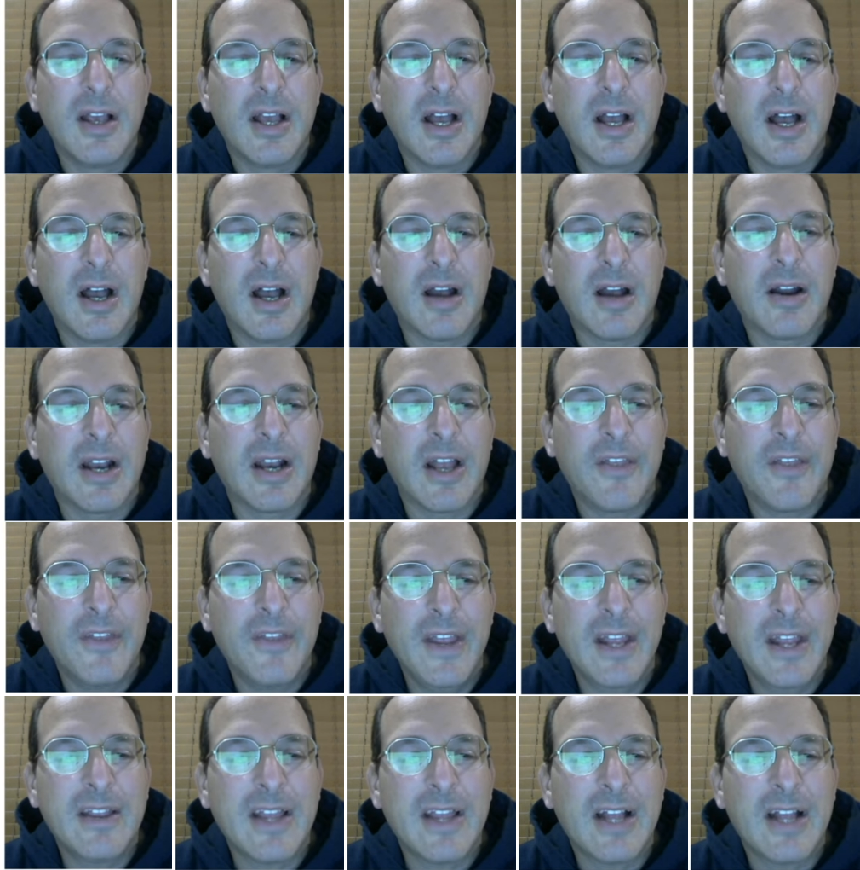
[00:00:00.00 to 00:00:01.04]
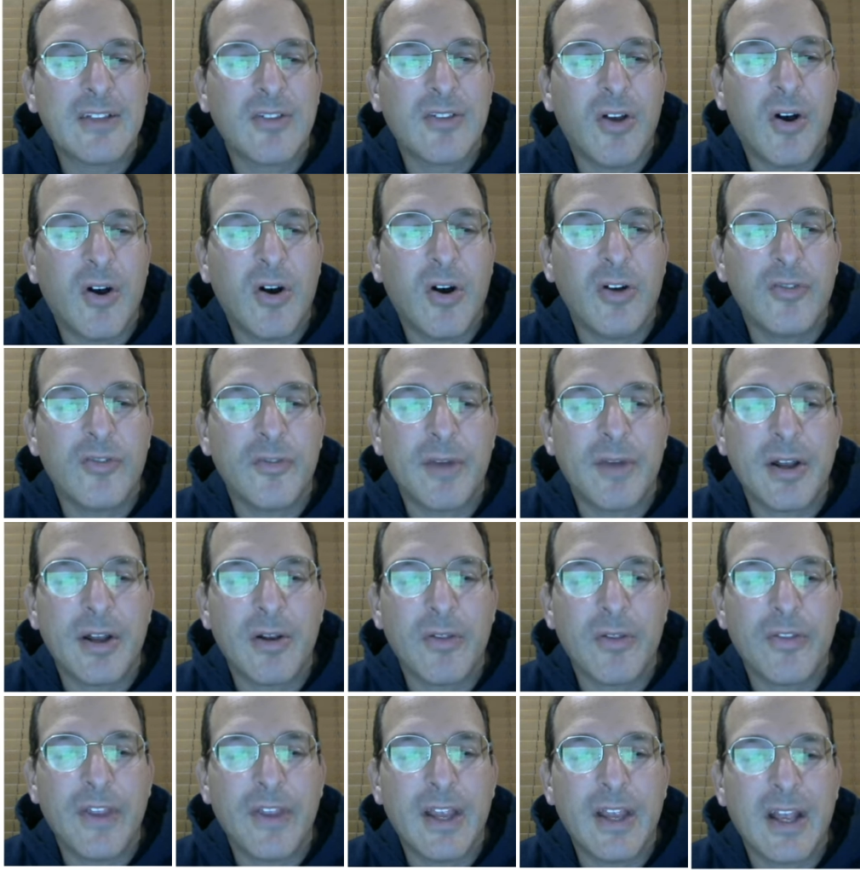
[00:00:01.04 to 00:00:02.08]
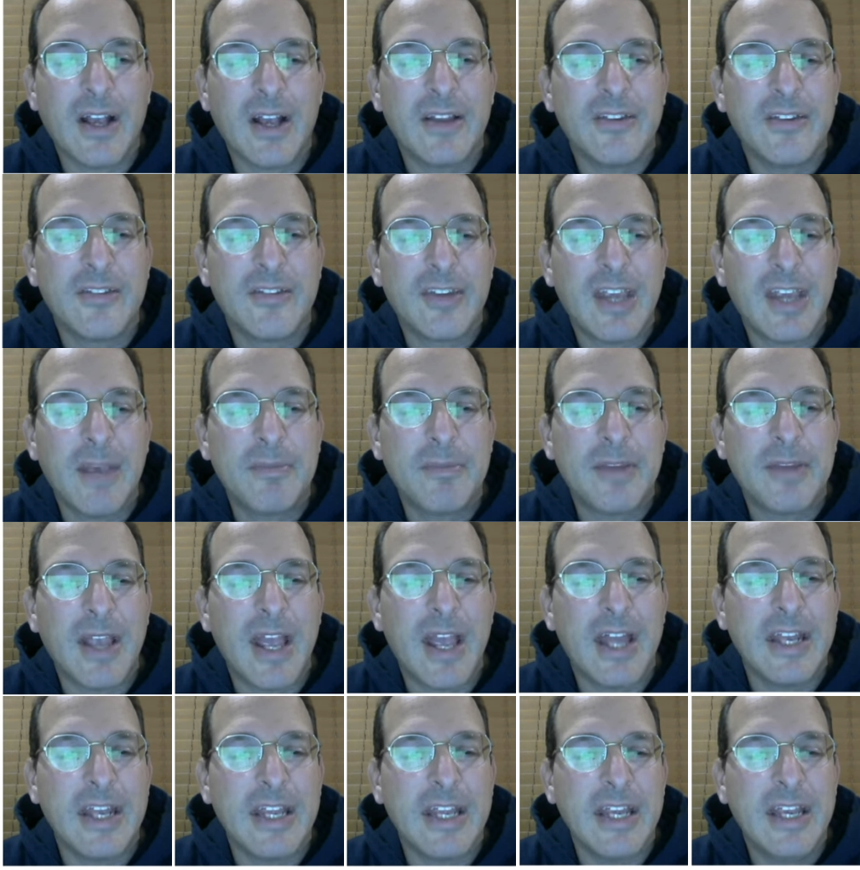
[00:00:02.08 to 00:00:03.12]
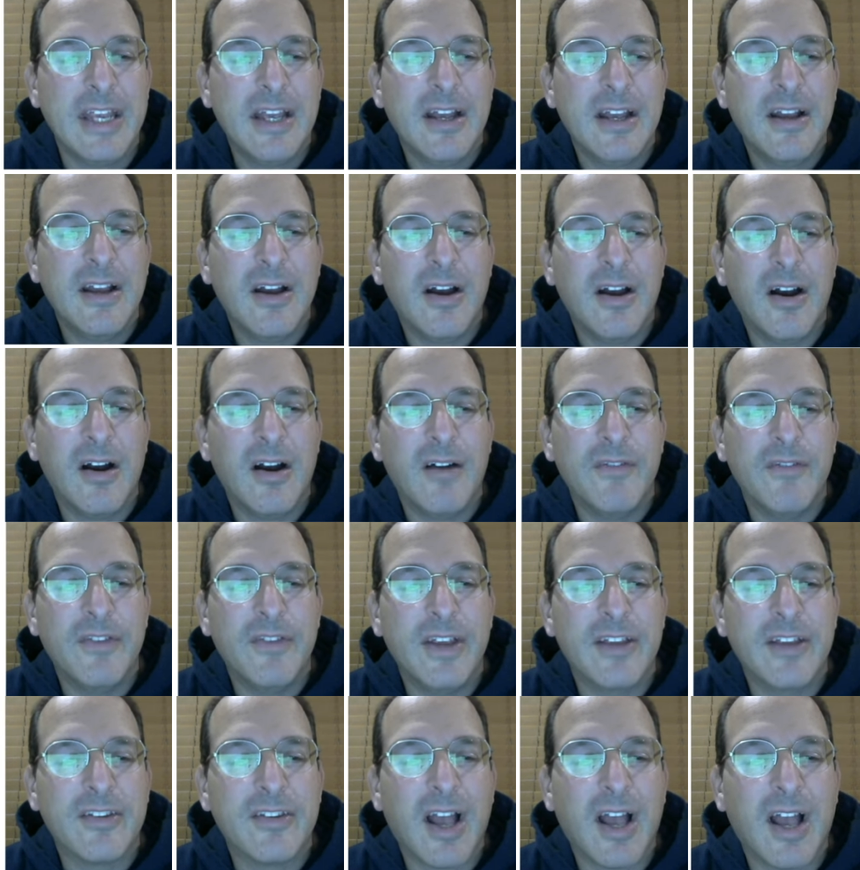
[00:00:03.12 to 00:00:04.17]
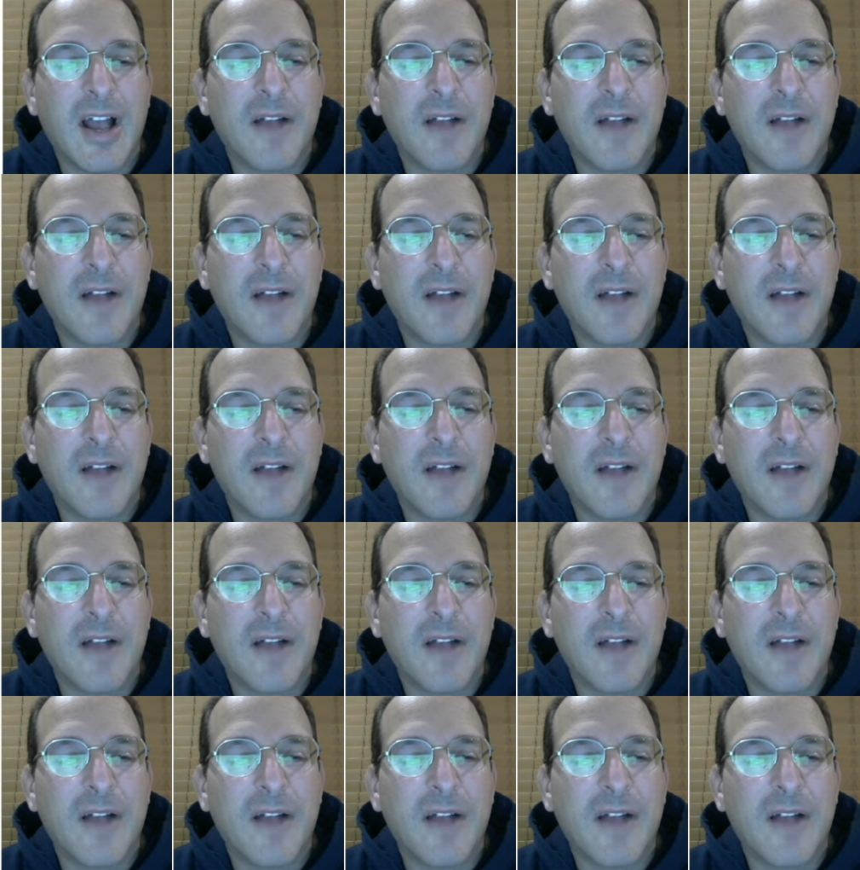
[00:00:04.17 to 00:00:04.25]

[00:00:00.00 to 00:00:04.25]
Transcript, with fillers: All right, I think that's all of them. I don't think I skipped any of these.